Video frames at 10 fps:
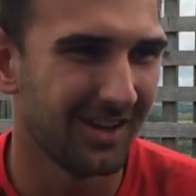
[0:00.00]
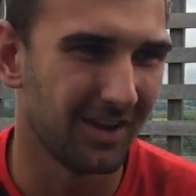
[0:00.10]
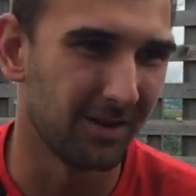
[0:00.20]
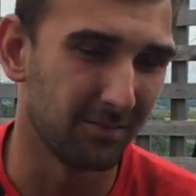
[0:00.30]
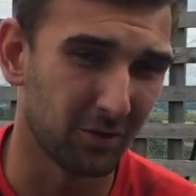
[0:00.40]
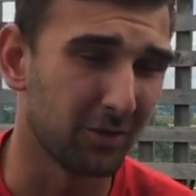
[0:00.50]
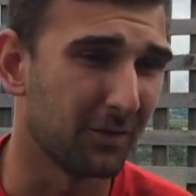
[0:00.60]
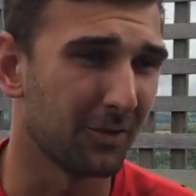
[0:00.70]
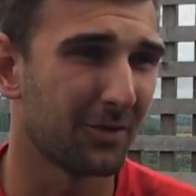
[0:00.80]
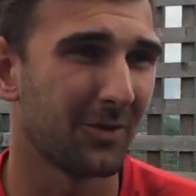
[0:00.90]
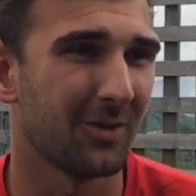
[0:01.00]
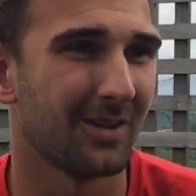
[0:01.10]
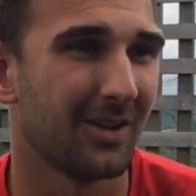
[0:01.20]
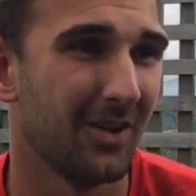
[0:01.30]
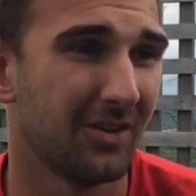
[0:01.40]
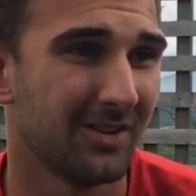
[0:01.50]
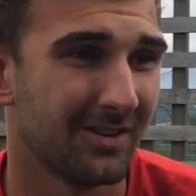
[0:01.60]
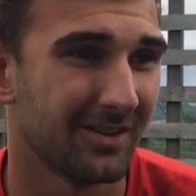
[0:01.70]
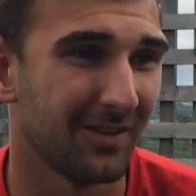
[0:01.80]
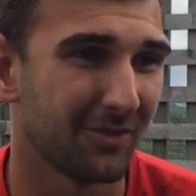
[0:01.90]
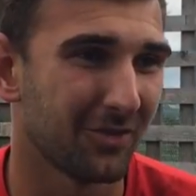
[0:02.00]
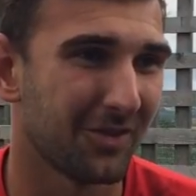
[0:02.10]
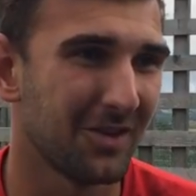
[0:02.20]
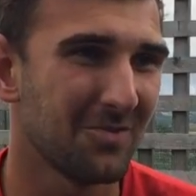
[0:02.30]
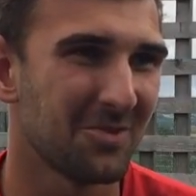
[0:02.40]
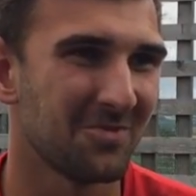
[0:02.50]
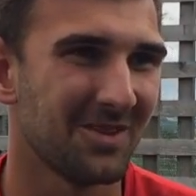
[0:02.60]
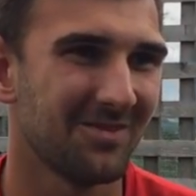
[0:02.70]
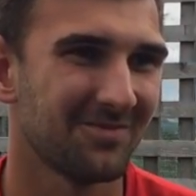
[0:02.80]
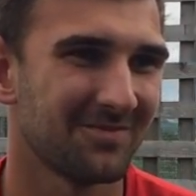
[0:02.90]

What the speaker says: Looking forward to learning and having a good season with him, yeah.